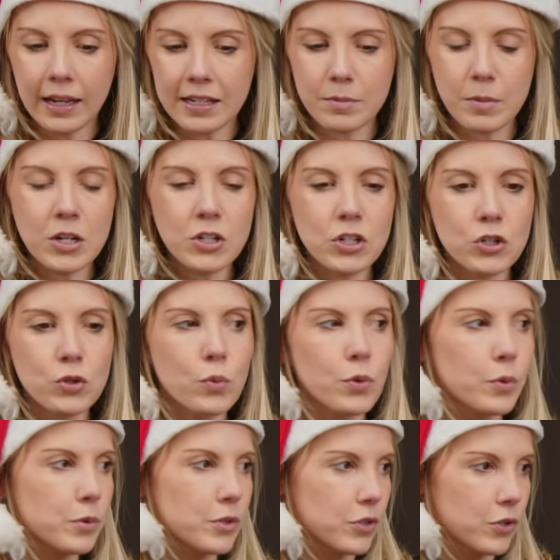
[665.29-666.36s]
as much as you
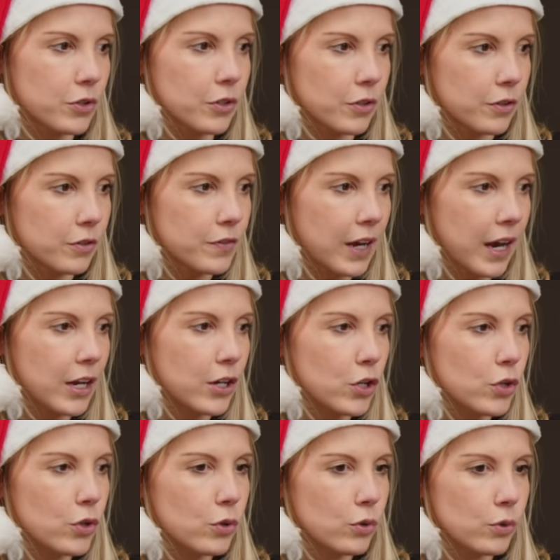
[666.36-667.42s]
were reserved, I
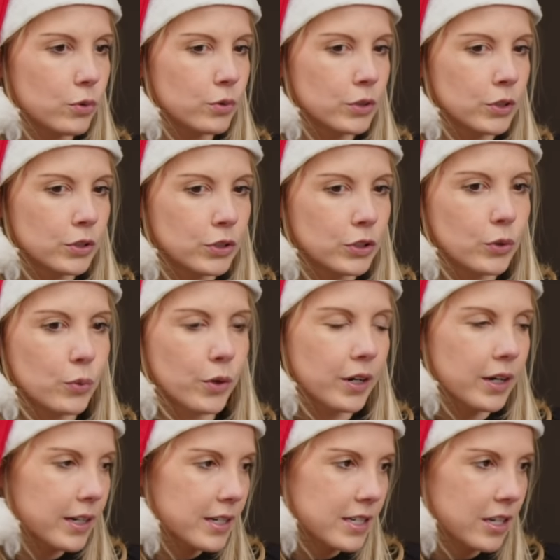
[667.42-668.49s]
knew you
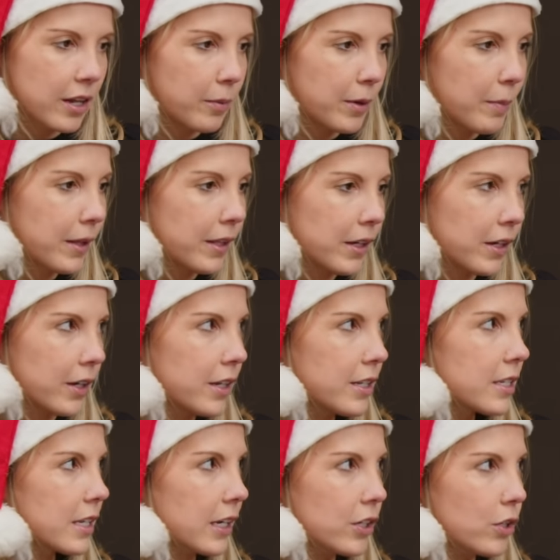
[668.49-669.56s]
weren't gonna sell me a bill of
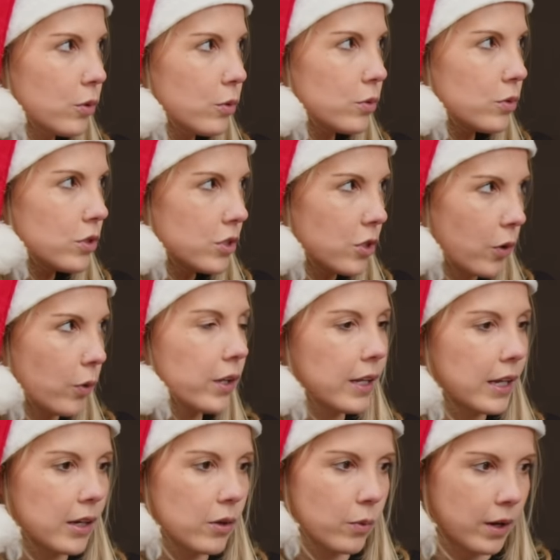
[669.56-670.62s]
goods. Like, you told it
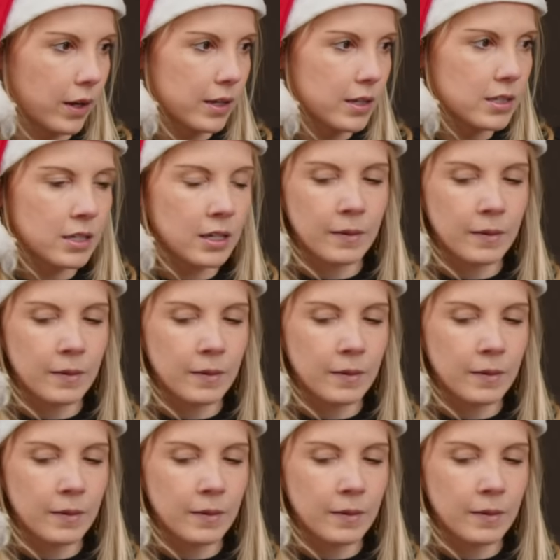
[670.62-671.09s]
like it was,